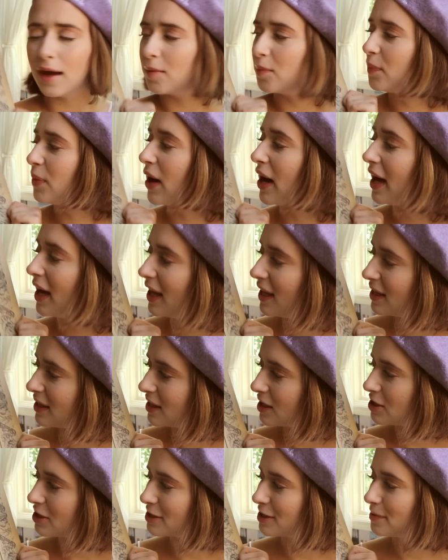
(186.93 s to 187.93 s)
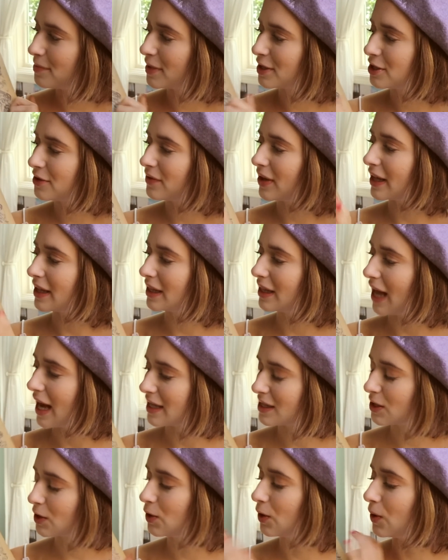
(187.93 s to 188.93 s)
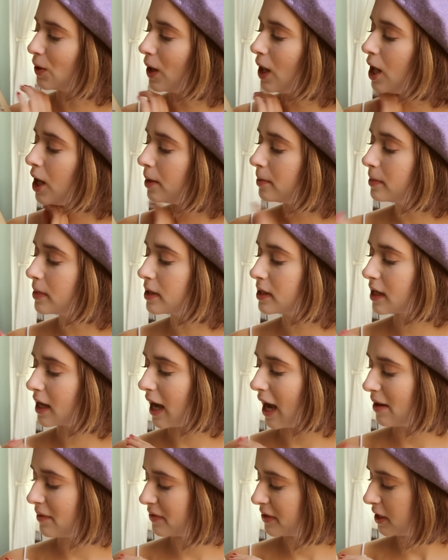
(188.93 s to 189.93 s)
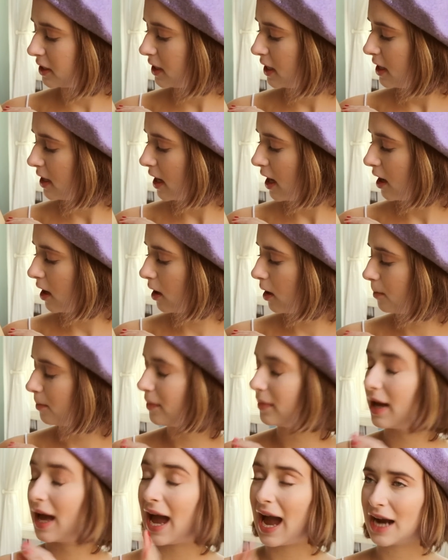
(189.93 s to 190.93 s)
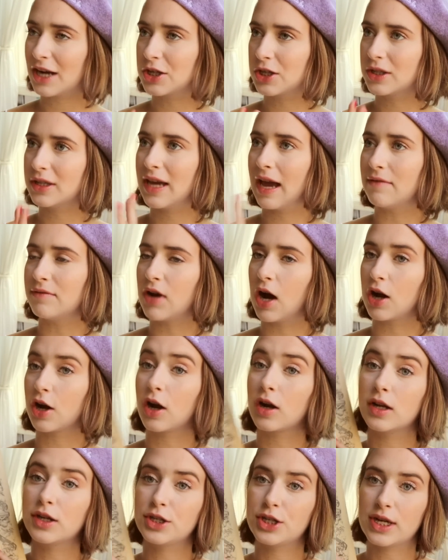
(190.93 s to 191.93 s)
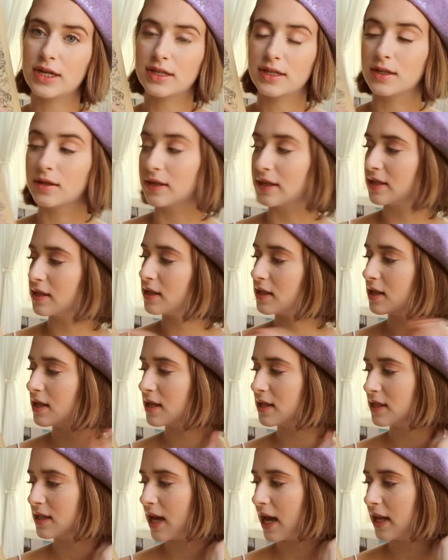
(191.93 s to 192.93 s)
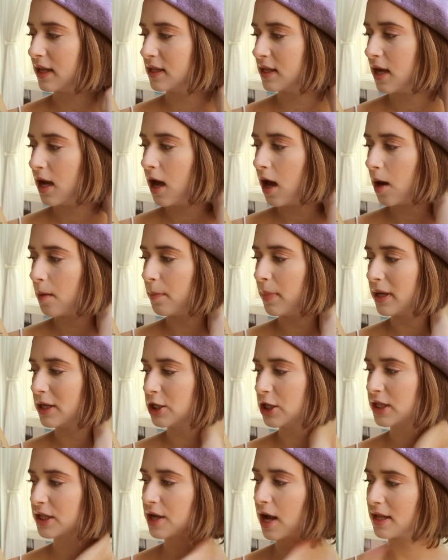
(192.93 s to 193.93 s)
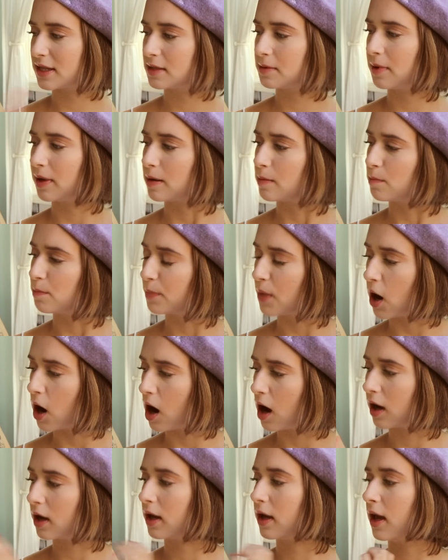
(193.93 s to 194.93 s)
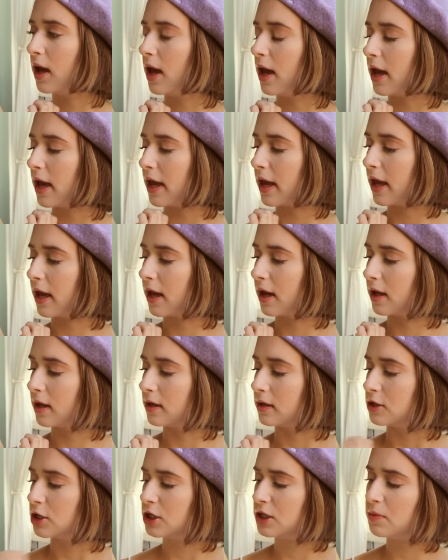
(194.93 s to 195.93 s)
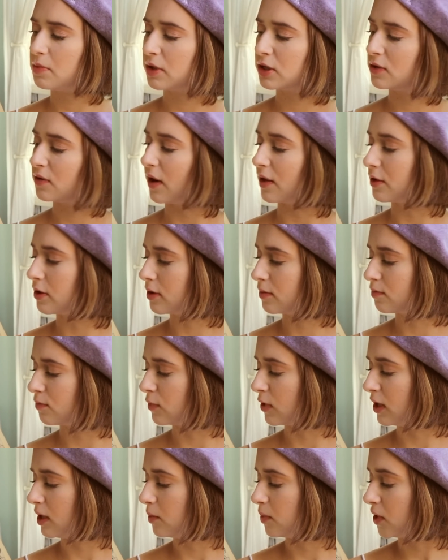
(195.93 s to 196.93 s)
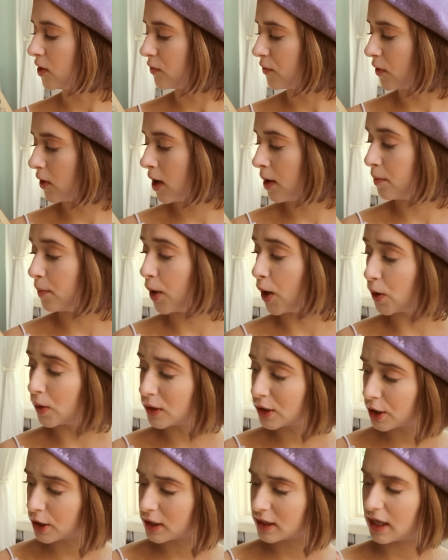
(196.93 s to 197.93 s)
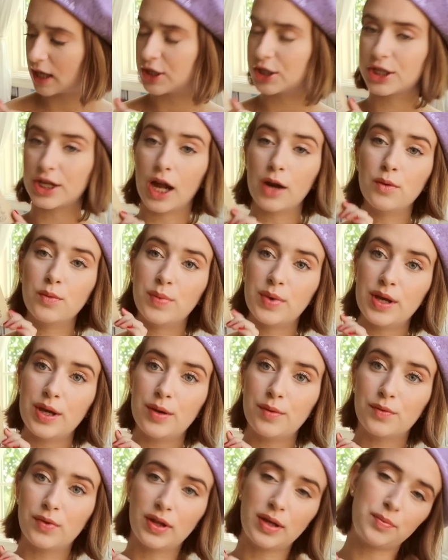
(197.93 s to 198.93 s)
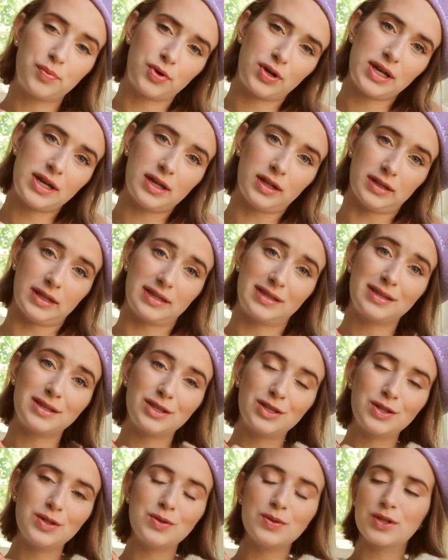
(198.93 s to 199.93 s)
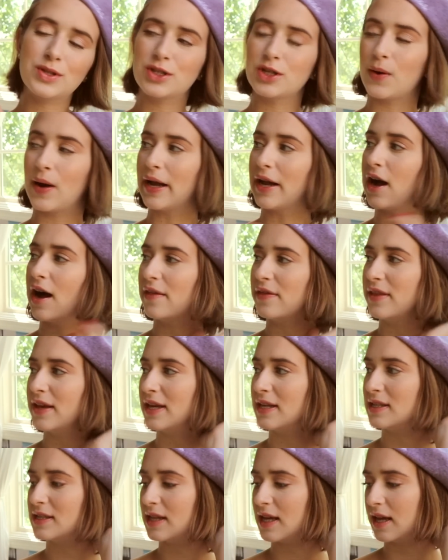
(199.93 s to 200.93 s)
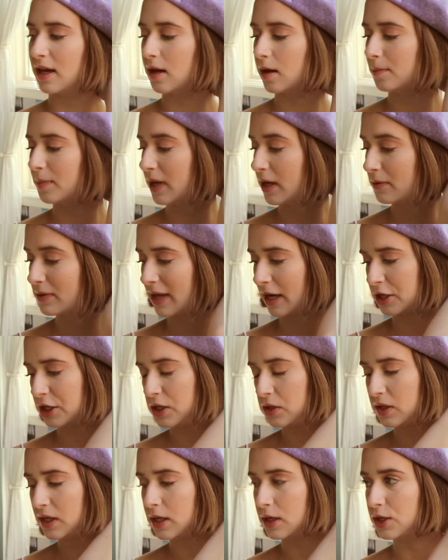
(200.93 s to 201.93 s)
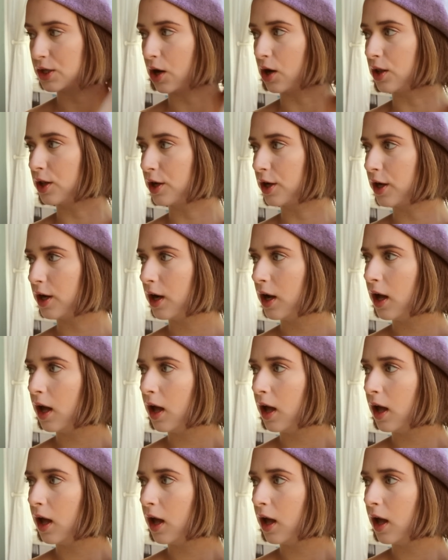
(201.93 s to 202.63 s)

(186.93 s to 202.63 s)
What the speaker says: But they're just a bunch of like classical music. I actually have not gotten a chance to listen to this yet, but it's just got some like Bach and just a bunch of other really beautiful composers, and I just thought it would be really pretty to listen to, so I got this, and it was actually only $1.